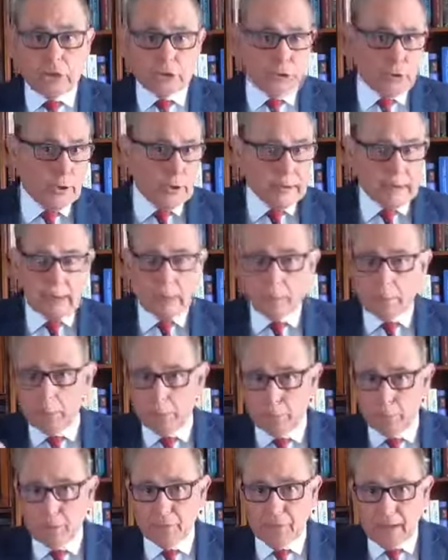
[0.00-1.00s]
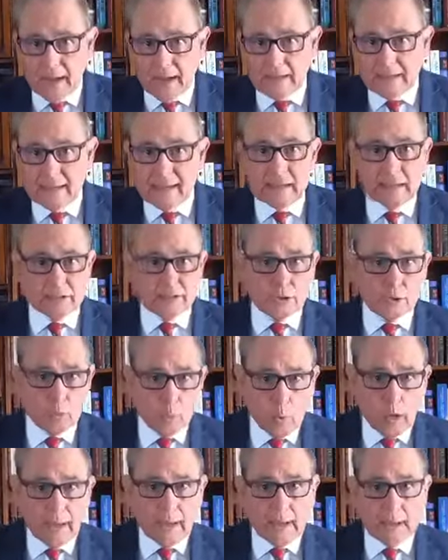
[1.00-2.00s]
try to come up with ideas
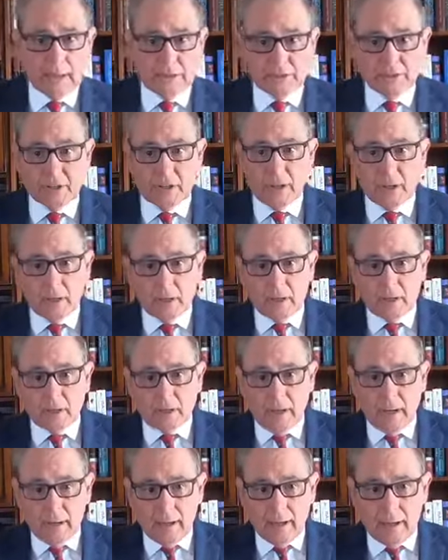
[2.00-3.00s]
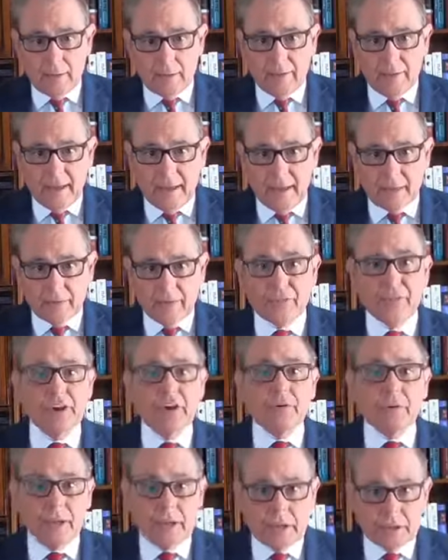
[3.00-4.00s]
and ways,
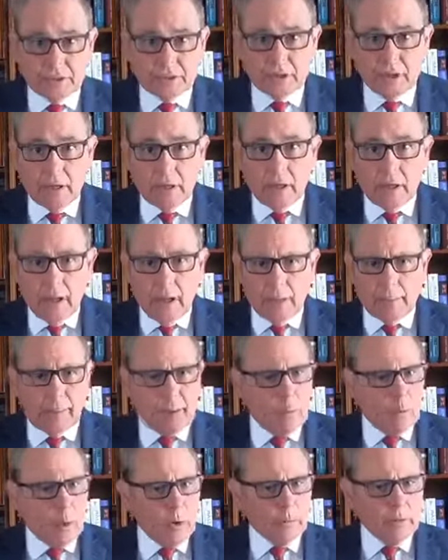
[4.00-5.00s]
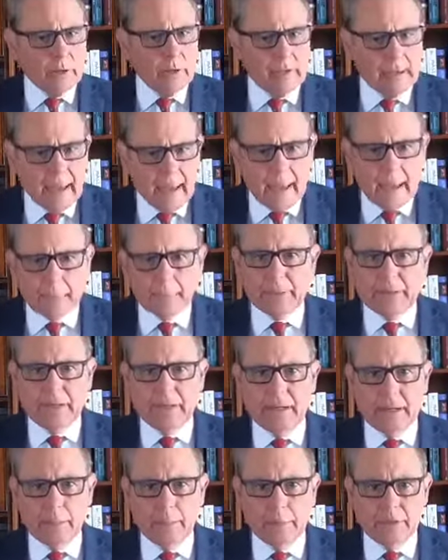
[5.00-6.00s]
theories about what really happened to
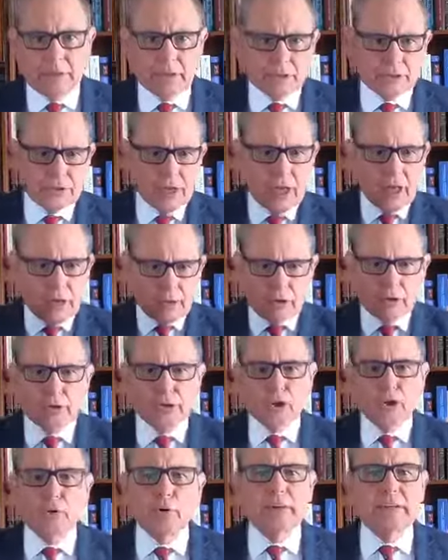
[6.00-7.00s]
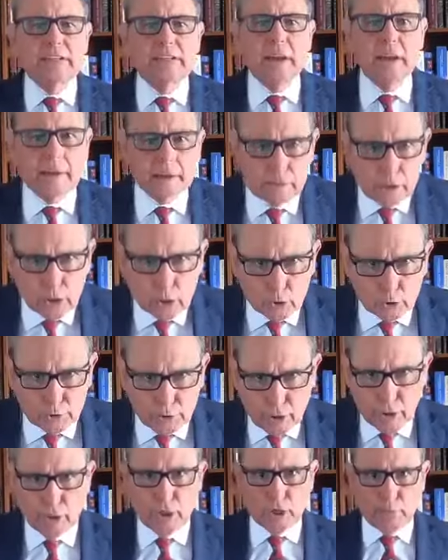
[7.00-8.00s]
him. But there's a Greek technical
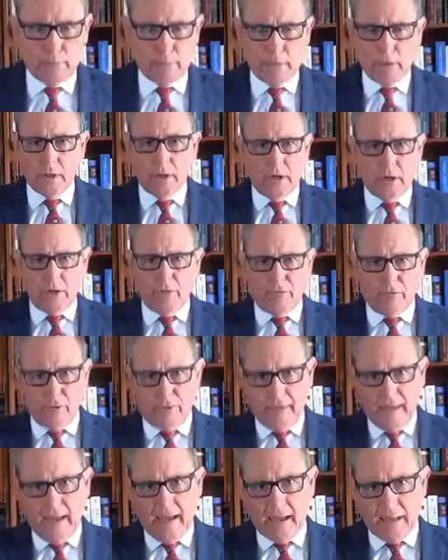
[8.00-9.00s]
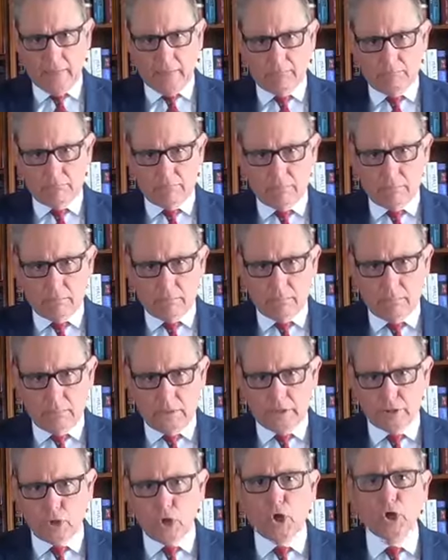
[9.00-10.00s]
term for that.
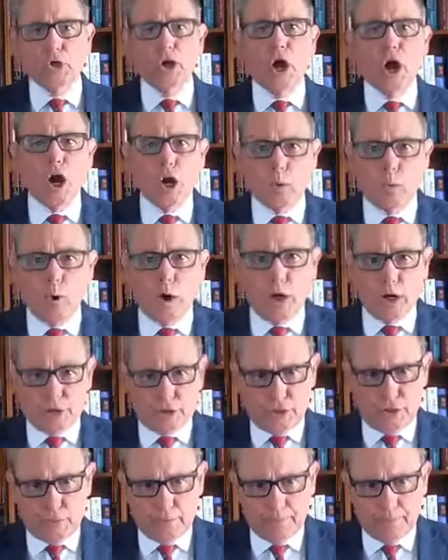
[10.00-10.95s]
It's called hogwash.